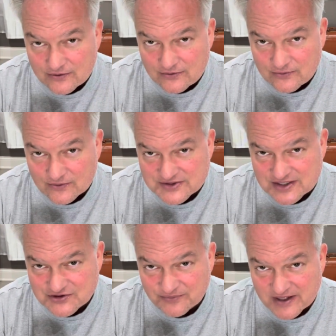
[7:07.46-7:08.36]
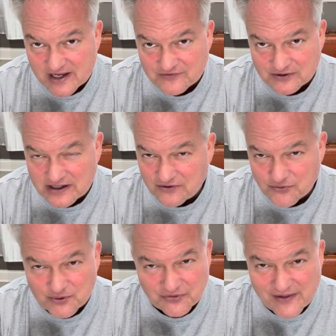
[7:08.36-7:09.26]
North Central Behavioral Health
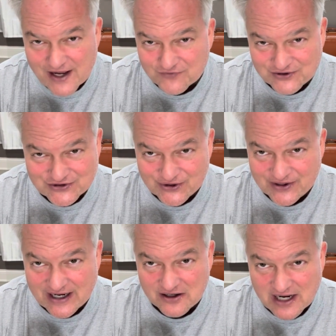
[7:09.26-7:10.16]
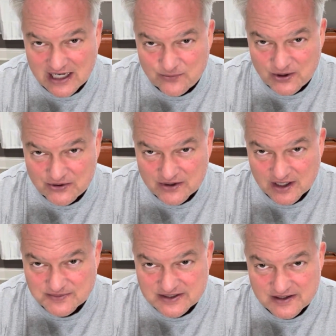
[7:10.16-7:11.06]
will never turn down anyone who
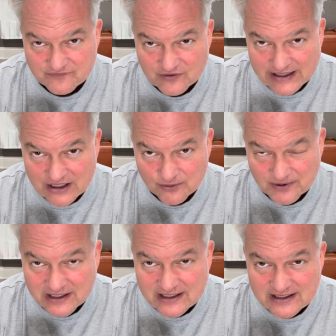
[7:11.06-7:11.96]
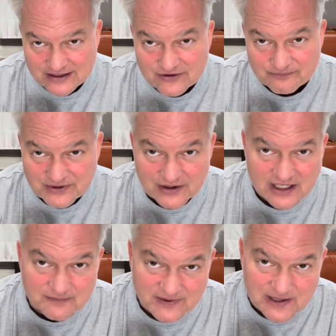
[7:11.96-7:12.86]
comes to them for help. Their
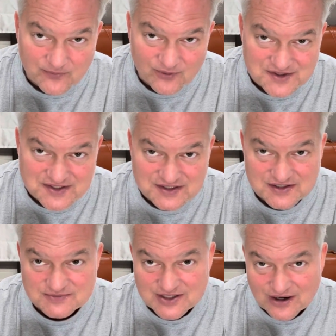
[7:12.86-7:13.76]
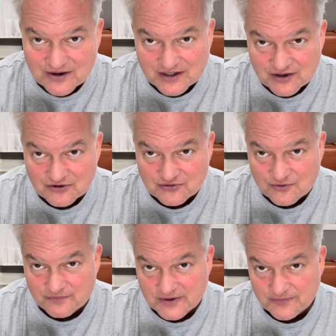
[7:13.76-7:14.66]
billing and paperwork systems are geared
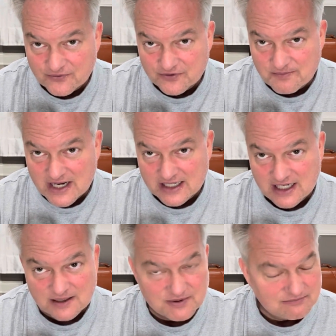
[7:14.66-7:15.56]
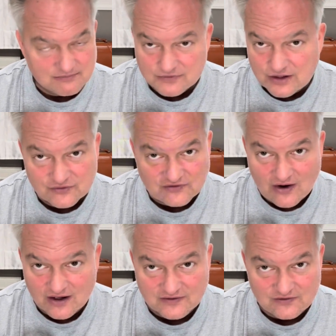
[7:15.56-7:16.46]
toward people with Medicaid, but they'll
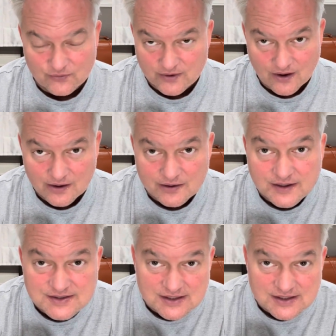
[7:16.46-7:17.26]
talk to you regardless.